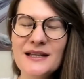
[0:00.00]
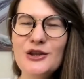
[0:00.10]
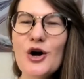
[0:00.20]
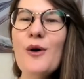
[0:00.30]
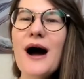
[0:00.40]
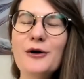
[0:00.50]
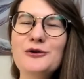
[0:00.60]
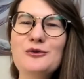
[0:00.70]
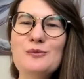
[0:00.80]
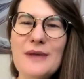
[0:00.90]
know
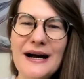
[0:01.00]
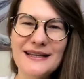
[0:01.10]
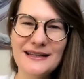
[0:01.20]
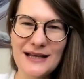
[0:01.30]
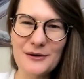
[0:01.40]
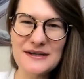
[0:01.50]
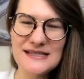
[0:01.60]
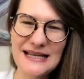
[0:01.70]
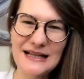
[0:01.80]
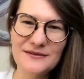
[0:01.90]
how to market
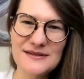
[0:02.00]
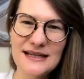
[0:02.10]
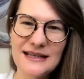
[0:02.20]
ourselves?